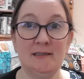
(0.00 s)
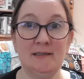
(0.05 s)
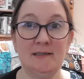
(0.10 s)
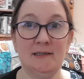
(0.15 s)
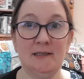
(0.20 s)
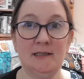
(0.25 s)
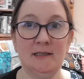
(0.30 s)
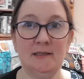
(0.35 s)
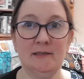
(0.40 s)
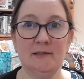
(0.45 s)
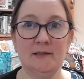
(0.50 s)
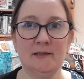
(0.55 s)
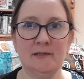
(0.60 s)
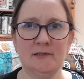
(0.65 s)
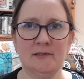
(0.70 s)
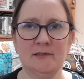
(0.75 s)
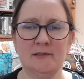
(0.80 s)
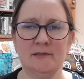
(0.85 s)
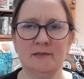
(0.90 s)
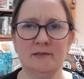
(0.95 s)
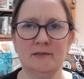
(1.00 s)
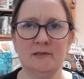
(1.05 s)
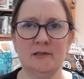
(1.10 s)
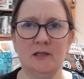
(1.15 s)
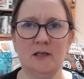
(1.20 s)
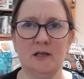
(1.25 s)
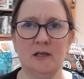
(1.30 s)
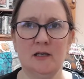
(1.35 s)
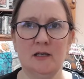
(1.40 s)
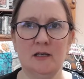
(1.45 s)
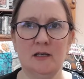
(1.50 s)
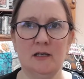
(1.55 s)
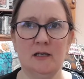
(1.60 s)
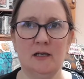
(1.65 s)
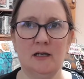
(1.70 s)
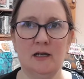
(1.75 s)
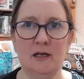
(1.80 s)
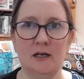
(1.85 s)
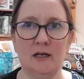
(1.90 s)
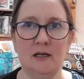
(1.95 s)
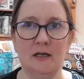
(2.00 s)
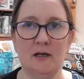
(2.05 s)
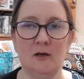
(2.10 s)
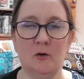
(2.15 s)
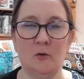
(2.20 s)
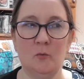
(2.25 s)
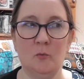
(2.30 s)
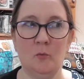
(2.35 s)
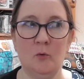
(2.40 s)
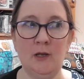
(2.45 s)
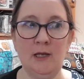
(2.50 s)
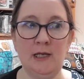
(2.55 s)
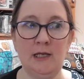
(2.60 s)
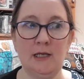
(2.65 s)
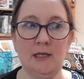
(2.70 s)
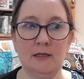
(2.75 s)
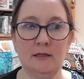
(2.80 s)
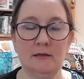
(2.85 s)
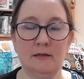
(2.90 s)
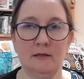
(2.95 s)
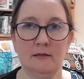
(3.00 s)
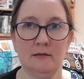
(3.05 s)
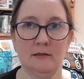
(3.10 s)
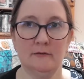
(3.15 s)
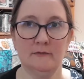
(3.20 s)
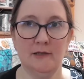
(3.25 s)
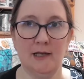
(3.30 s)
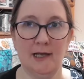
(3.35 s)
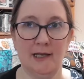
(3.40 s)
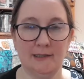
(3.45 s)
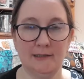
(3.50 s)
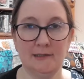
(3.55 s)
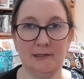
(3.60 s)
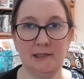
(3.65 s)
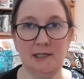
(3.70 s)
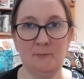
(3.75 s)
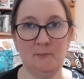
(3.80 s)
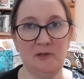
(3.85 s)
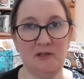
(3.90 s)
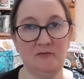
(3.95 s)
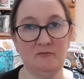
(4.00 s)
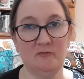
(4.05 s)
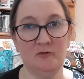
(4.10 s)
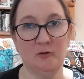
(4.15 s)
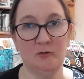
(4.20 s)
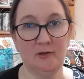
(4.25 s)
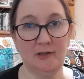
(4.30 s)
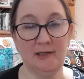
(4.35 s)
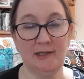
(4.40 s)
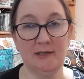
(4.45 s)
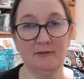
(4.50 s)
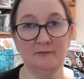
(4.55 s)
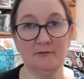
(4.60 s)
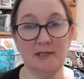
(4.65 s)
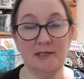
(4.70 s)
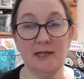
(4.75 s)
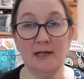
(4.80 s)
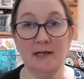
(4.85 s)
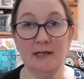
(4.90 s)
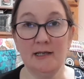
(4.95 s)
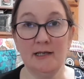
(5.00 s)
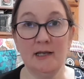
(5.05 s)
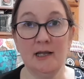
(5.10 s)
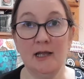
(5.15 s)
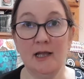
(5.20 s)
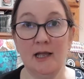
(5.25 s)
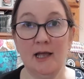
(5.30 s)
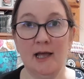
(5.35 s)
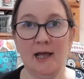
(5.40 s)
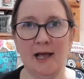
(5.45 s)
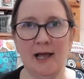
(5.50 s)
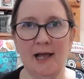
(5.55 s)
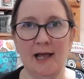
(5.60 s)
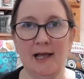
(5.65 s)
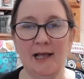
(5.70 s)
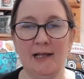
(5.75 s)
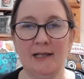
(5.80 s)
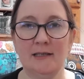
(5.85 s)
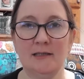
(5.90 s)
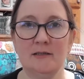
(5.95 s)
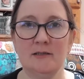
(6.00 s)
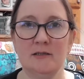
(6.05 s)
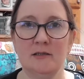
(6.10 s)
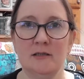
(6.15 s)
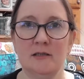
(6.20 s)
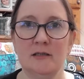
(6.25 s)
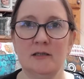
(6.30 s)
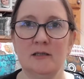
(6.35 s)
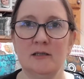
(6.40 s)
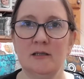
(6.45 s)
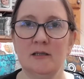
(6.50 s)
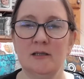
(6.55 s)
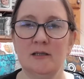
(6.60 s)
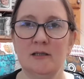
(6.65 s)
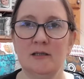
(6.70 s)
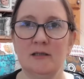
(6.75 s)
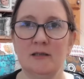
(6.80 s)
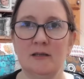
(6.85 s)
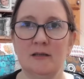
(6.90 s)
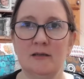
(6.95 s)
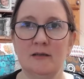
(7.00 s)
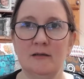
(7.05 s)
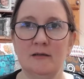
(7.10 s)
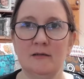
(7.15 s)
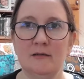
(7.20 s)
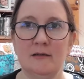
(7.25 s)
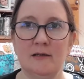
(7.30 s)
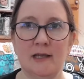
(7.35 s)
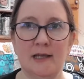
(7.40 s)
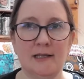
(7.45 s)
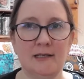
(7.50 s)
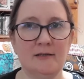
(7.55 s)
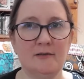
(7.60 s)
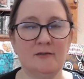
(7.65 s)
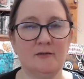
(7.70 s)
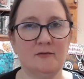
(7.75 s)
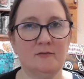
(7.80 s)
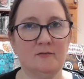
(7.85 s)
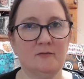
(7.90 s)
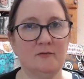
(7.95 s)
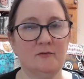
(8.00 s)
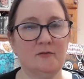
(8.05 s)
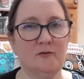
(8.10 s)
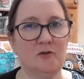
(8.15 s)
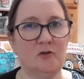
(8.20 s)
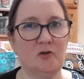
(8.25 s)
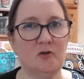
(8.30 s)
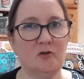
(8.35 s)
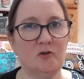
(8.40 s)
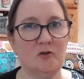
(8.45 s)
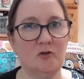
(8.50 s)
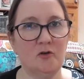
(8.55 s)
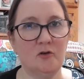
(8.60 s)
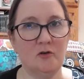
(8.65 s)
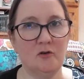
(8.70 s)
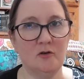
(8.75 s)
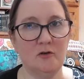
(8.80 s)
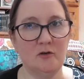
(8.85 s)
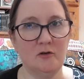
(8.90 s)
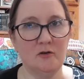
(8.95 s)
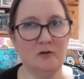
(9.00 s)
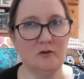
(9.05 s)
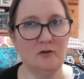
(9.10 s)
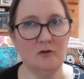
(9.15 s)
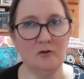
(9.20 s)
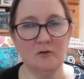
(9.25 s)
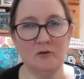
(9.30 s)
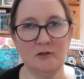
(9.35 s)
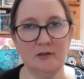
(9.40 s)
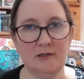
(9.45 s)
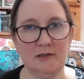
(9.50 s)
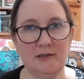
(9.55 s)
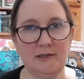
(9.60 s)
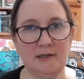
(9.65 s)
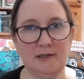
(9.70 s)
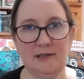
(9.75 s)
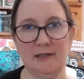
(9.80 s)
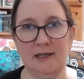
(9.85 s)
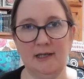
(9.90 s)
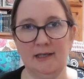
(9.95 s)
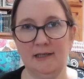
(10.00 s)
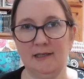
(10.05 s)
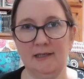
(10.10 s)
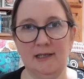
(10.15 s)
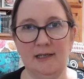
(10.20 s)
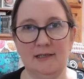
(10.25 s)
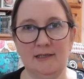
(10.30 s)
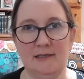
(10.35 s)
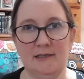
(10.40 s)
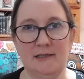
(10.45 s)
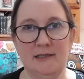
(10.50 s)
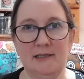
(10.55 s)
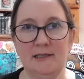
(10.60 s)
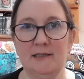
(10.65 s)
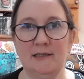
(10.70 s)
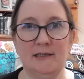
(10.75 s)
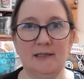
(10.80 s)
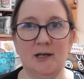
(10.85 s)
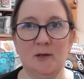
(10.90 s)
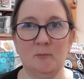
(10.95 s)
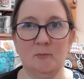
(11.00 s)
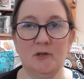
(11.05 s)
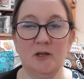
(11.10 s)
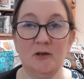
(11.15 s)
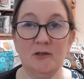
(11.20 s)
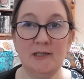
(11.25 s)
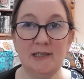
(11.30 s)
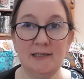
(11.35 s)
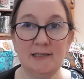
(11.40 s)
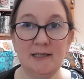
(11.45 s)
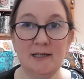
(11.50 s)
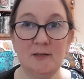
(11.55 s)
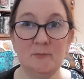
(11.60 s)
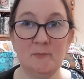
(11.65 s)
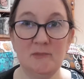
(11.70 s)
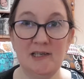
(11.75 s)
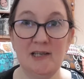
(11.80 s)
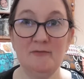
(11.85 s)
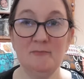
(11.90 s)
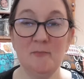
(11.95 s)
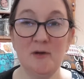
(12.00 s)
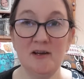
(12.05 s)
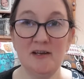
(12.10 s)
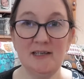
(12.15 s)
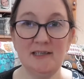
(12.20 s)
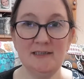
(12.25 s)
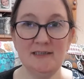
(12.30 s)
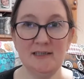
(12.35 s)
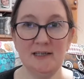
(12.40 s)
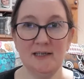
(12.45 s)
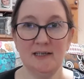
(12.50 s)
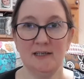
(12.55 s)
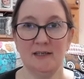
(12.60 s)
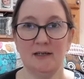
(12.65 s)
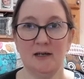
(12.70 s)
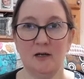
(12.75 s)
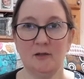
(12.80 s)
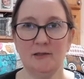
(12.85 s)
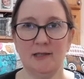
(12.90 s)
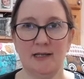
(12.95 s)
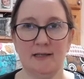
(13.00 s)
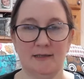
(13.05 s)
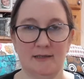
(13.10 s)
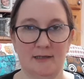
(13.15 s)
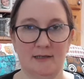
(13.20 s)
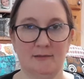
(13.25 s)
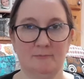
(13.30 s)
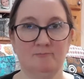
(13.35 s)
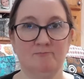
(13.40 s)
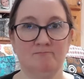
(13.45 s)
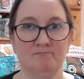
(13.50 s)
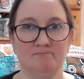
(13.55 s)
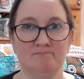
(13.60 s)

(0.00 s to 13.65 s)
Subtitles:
Yeah, that's a week that I've actually been vlogging every day and then not getting the editing and the uploading done, but never mind, I'll get there.